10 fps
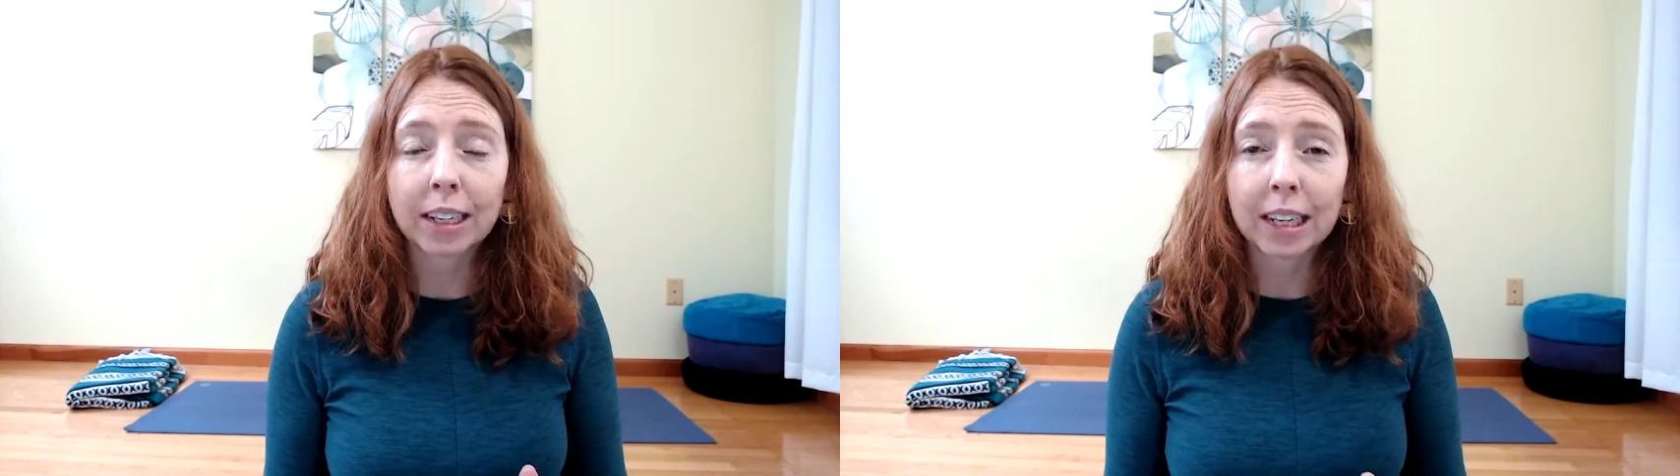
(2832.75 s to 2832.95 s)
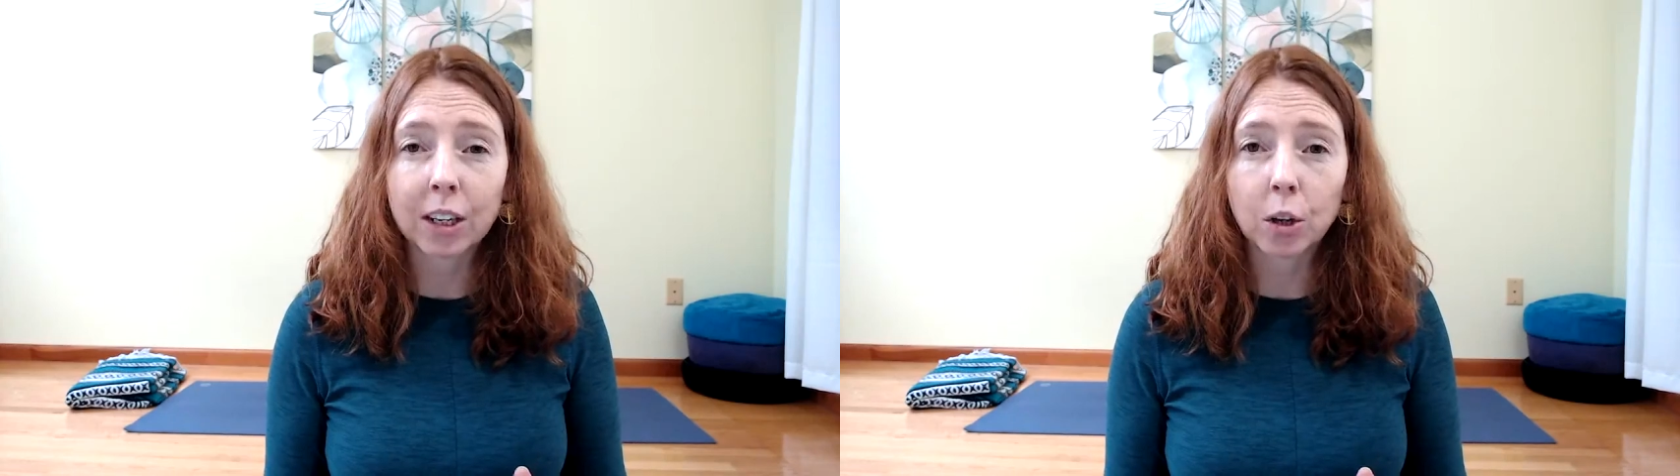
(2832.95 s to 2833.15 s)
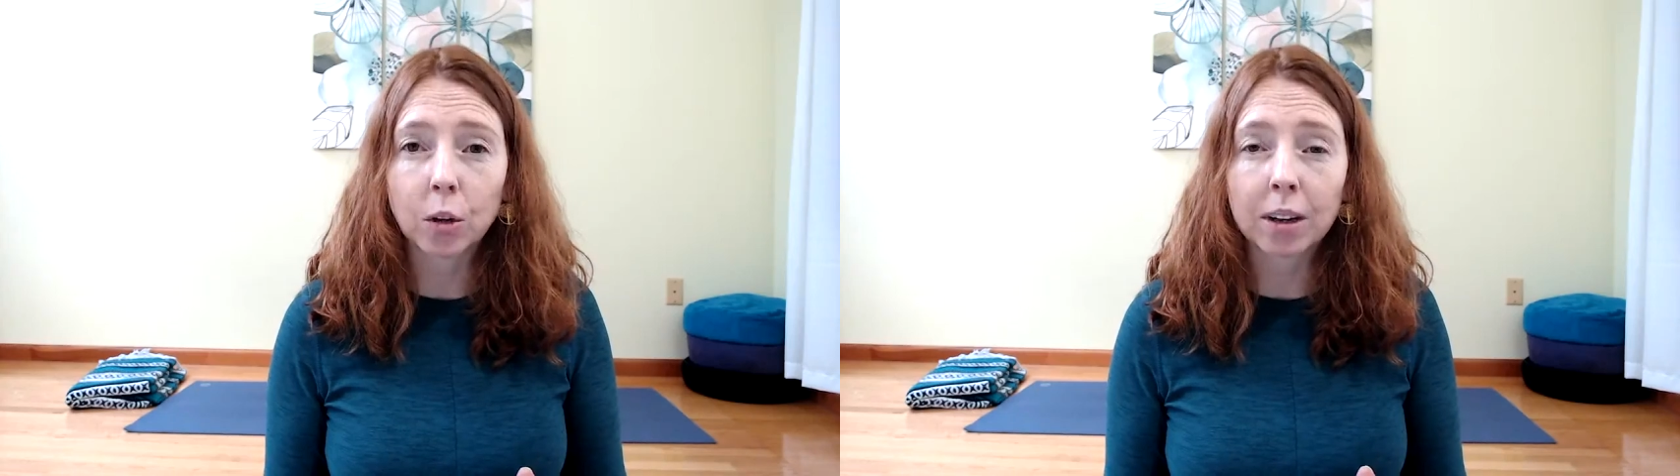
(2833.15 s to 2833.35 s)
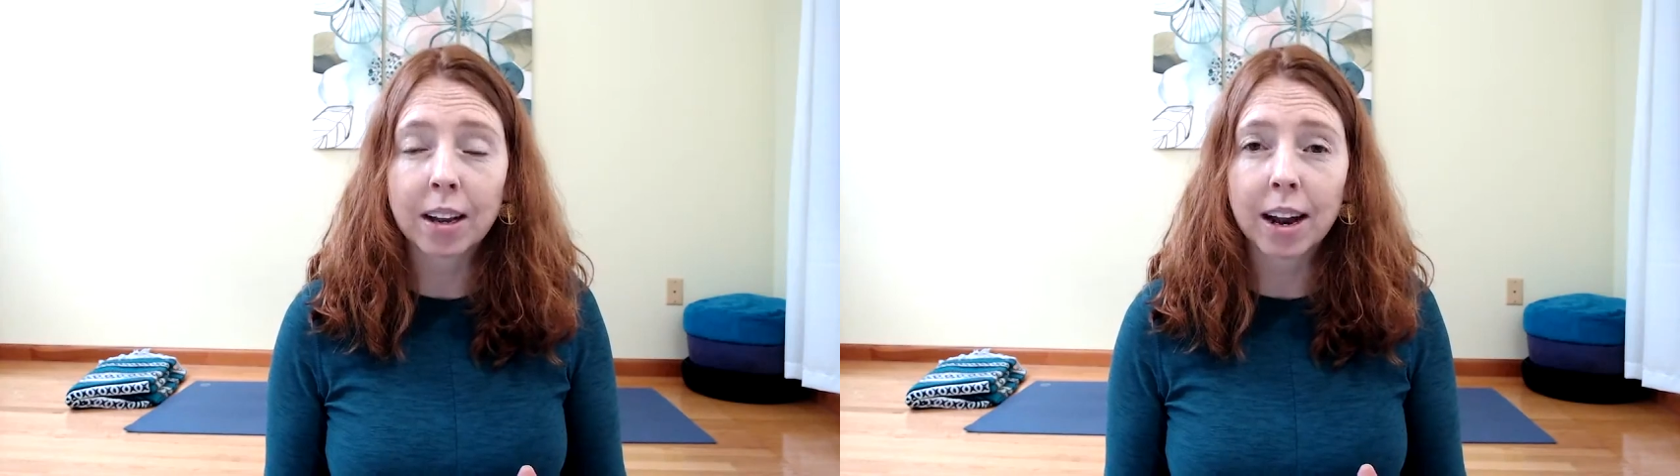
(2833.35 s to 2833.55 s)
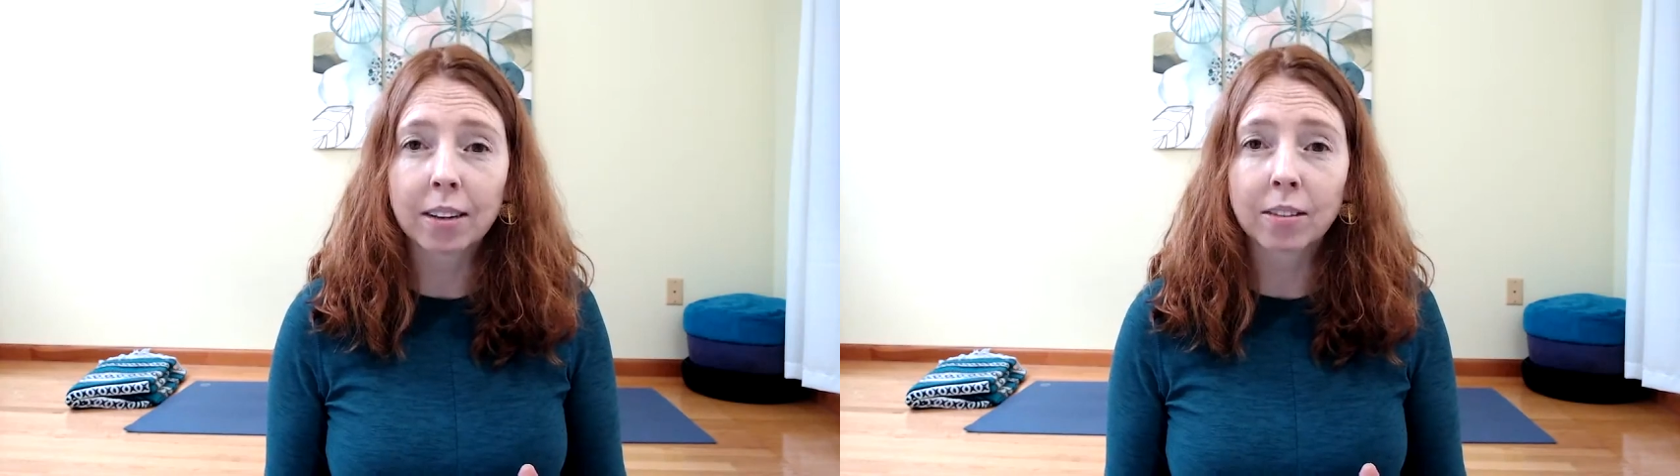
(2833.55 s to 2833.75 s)
yin yoga
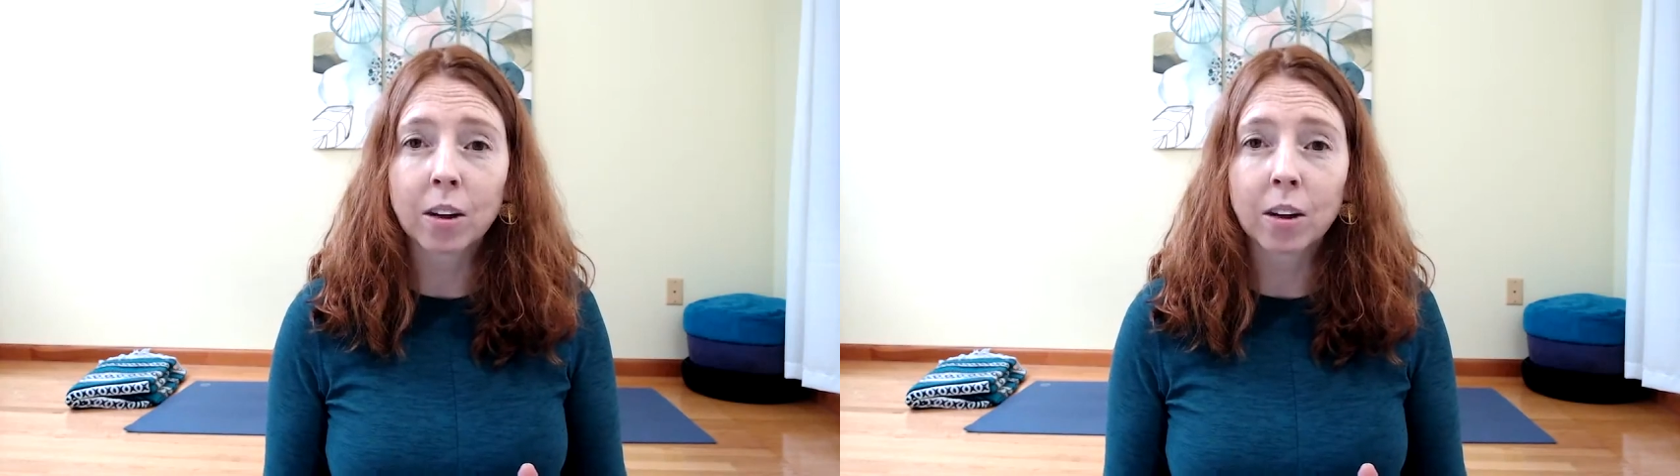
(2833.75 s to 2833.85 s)
class